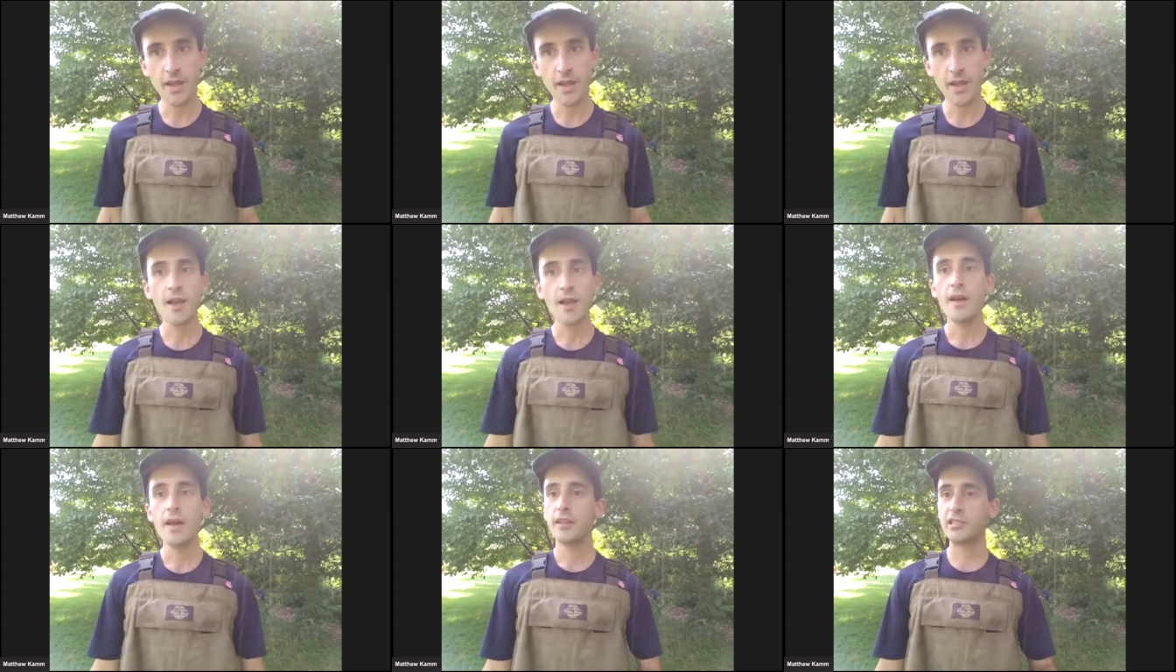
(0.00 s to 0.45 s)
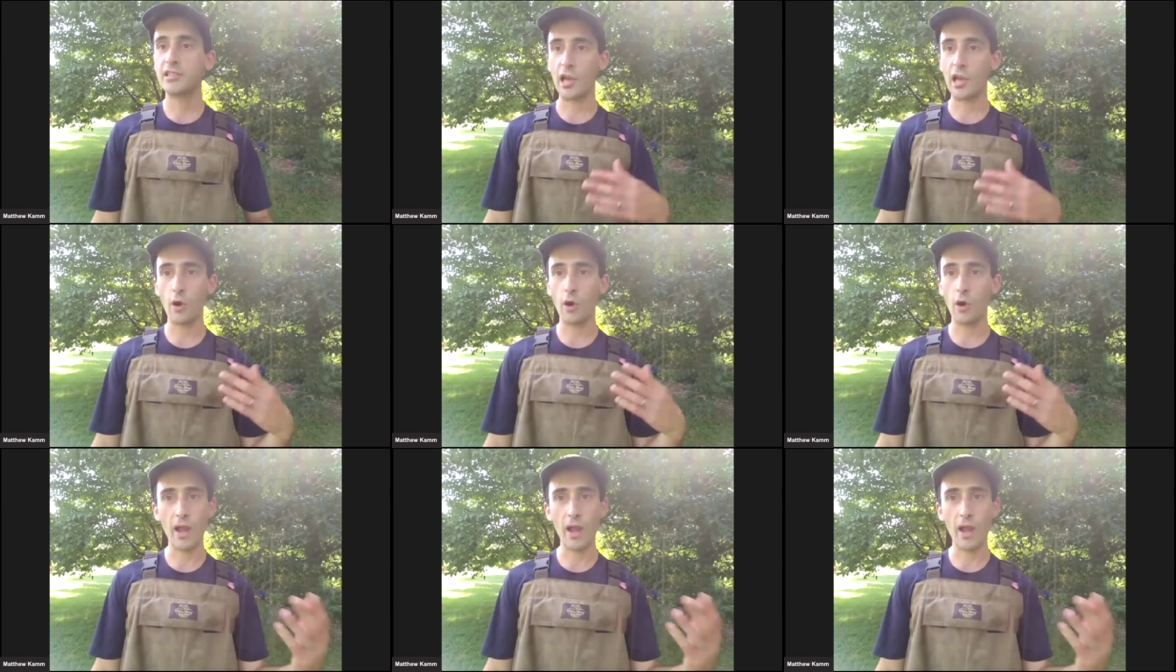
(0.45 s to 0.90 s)
So if
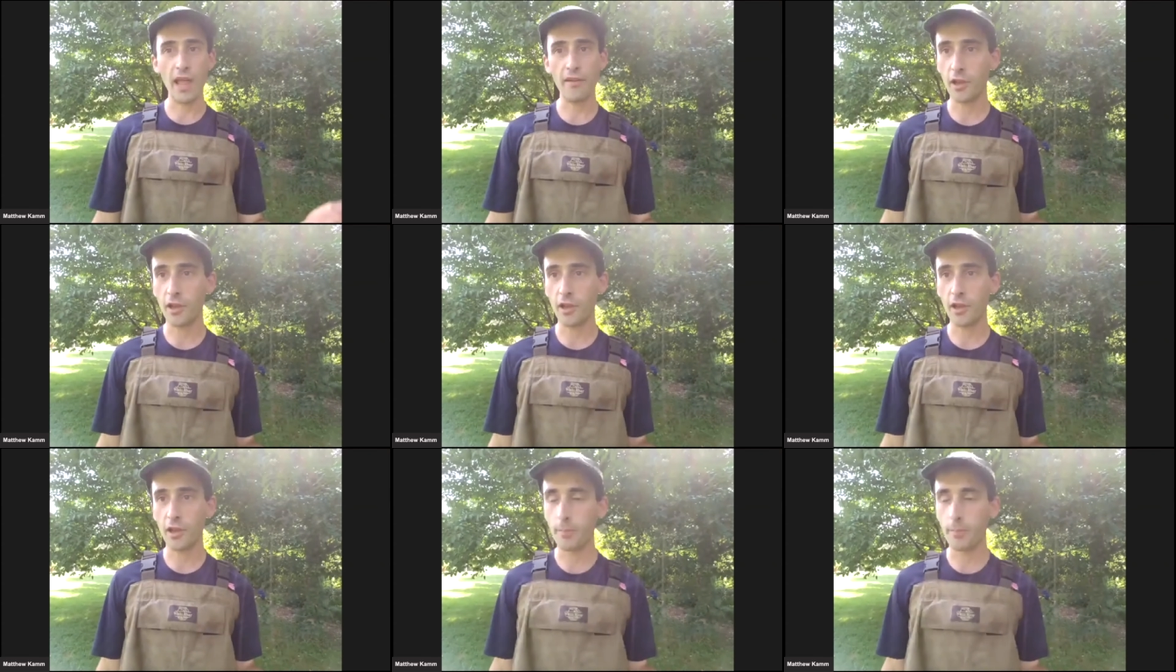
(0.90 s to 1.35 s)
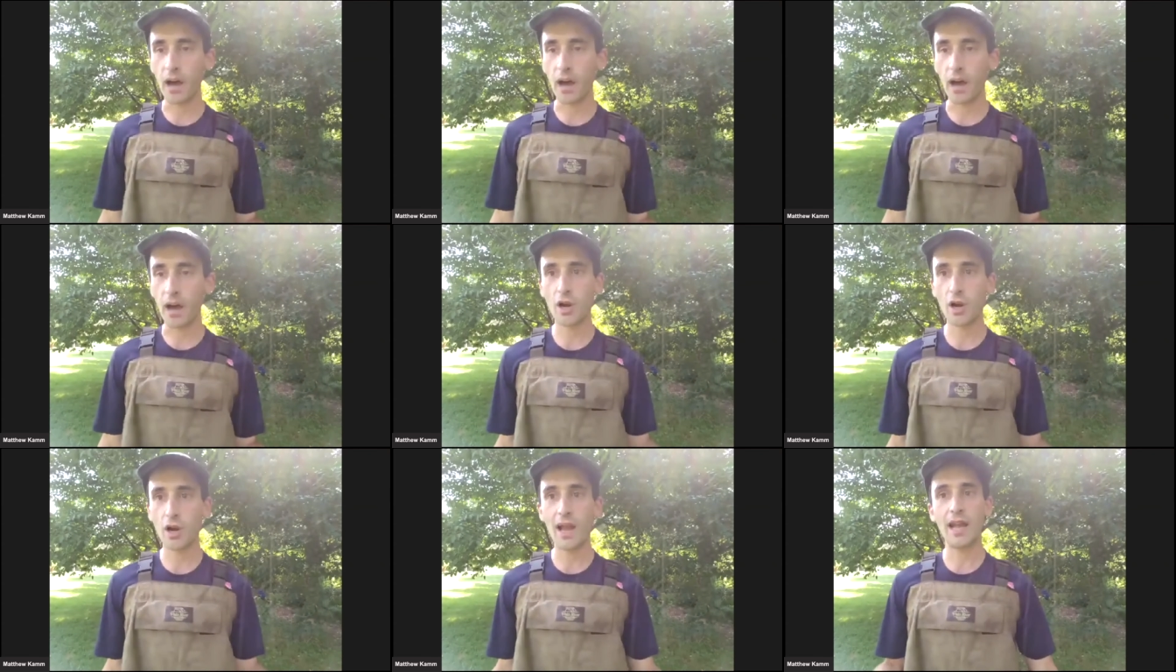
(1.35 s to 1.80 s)
their pond is
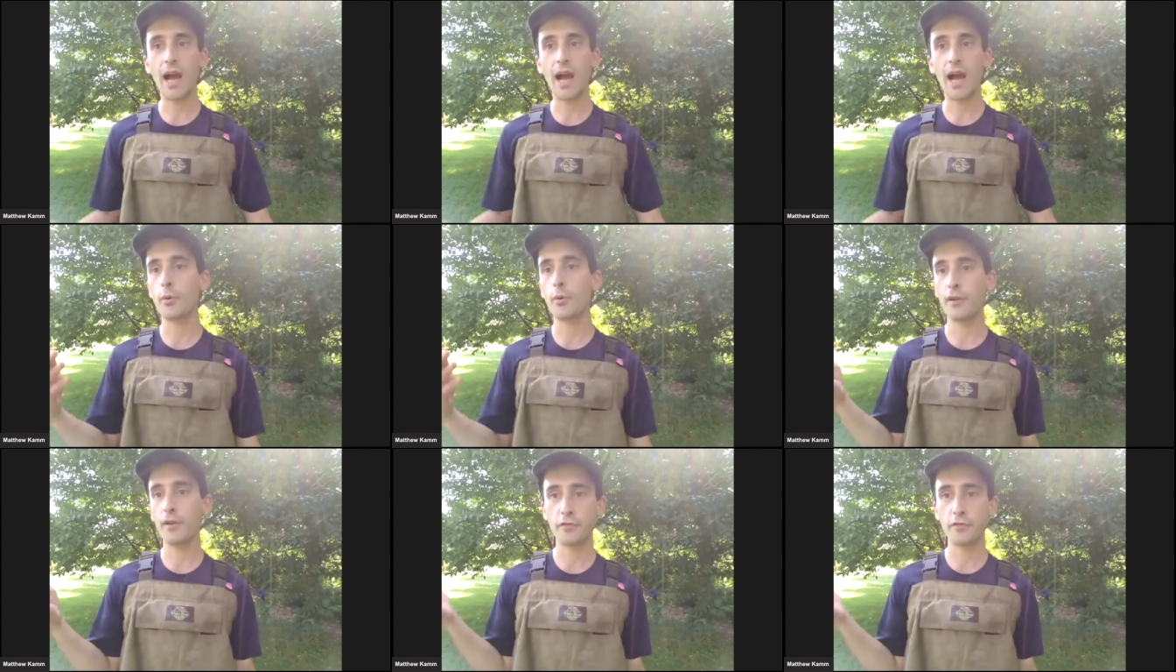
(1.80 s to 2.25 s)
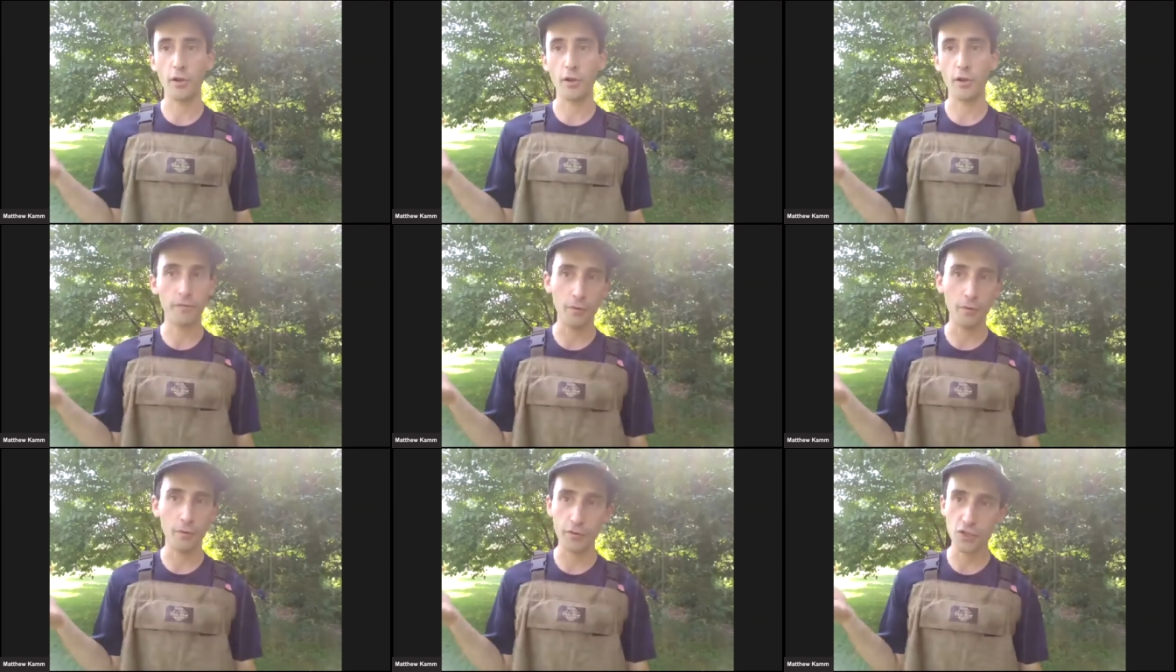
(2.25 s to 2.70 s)
drying up or if their food
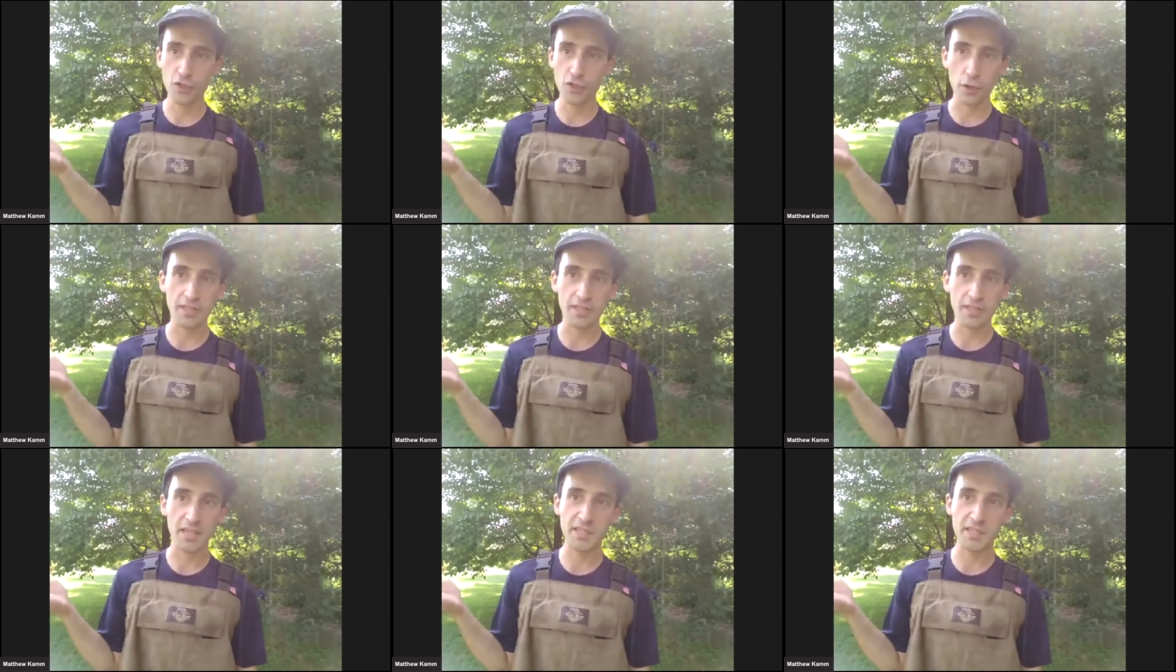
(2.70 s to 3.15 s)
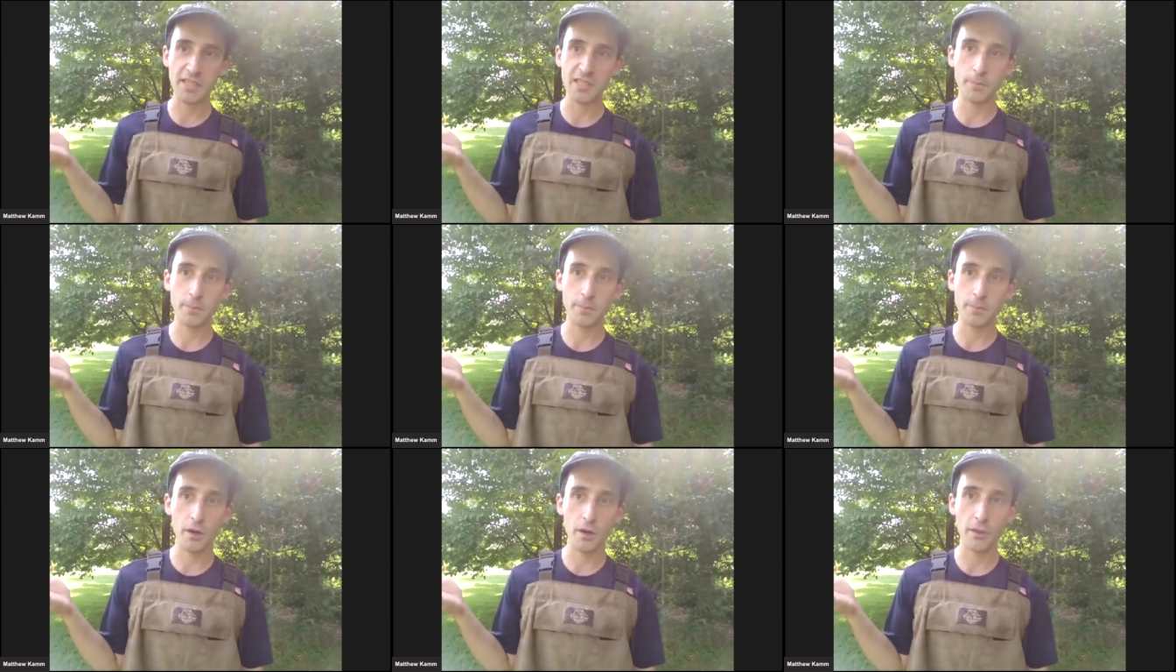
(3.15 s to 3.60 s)
source has disappeared
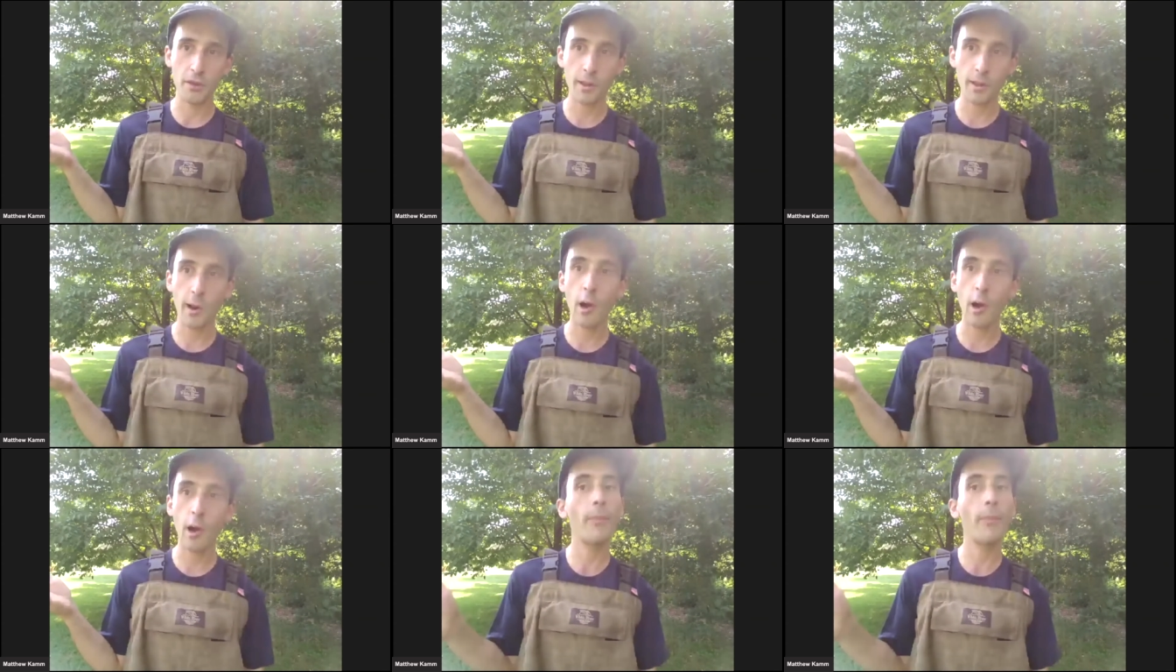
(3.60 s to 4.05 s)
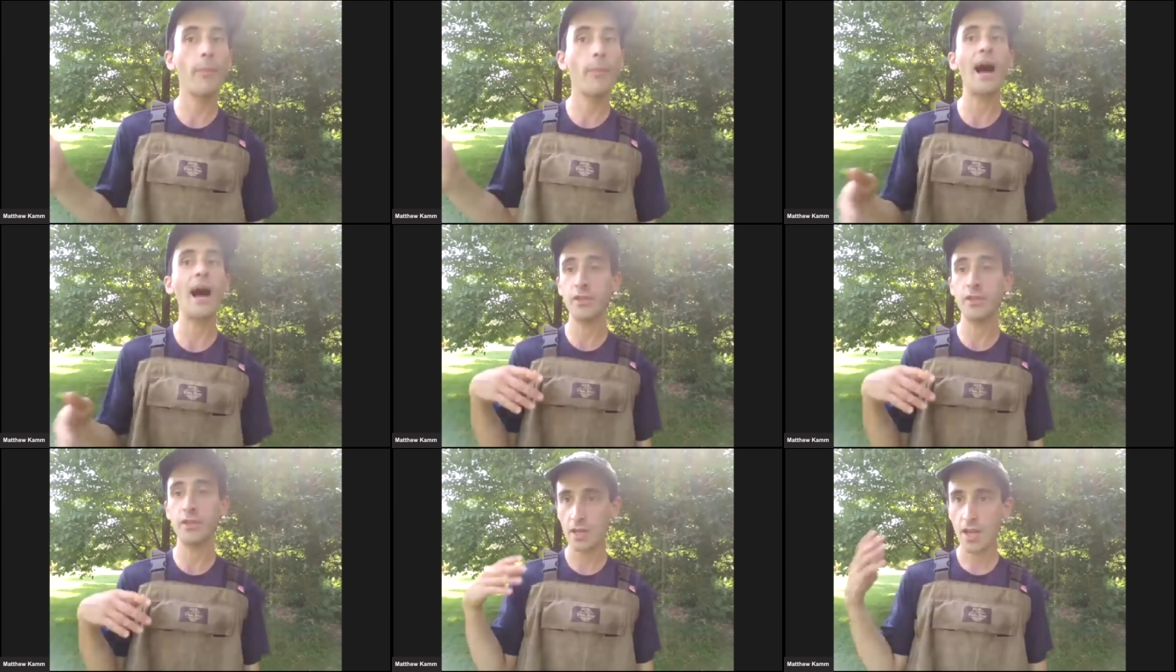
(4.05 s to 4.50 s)
in their home pond,
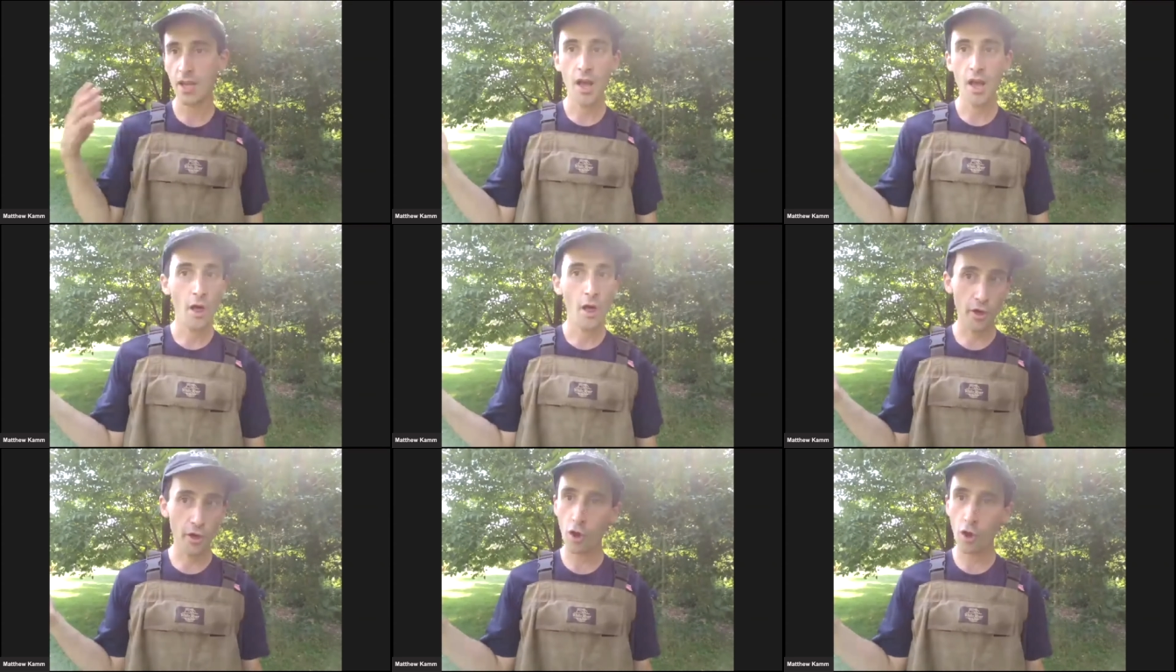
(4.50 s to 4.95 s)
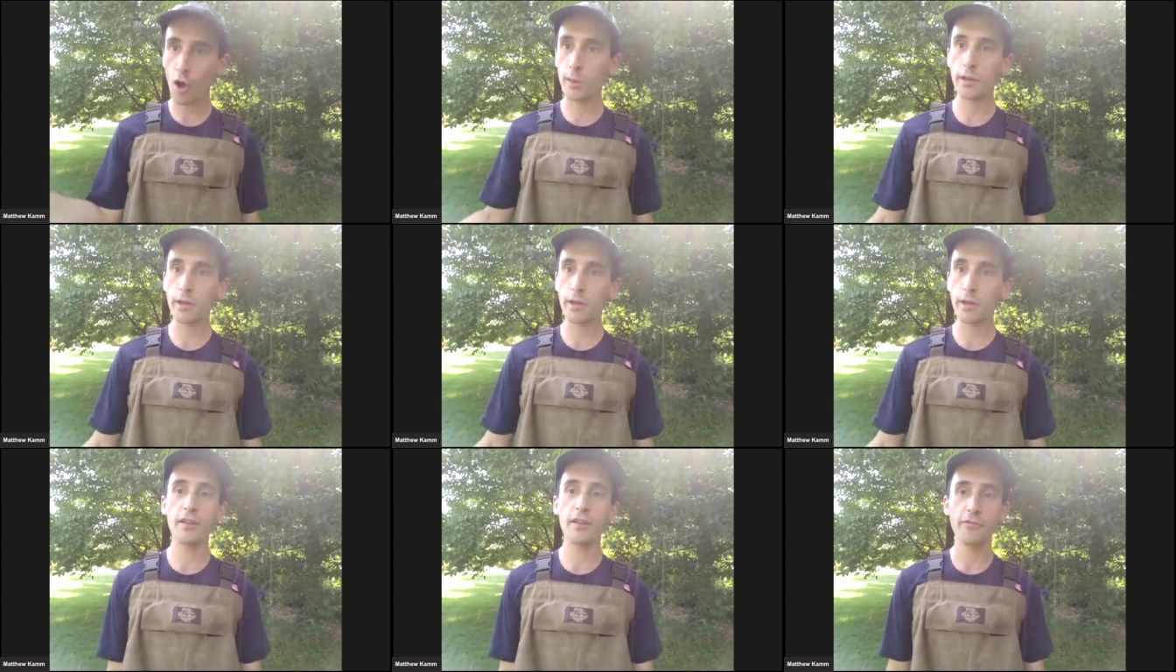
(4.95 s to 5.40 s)
they'll go looking
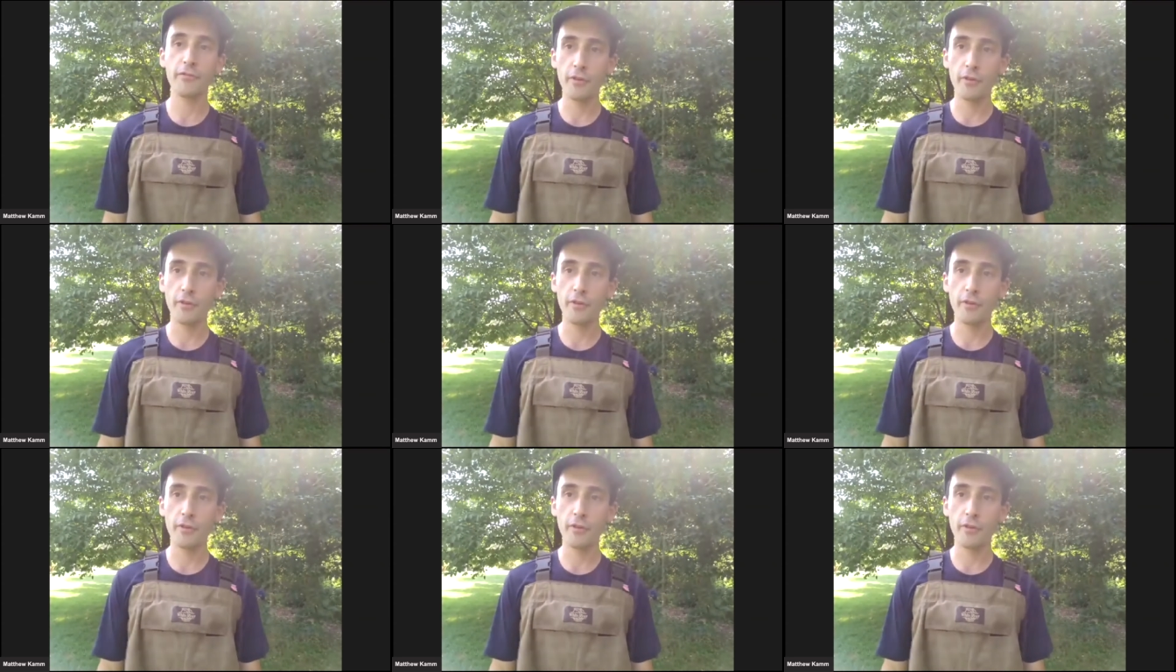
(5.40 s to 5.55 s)
for a new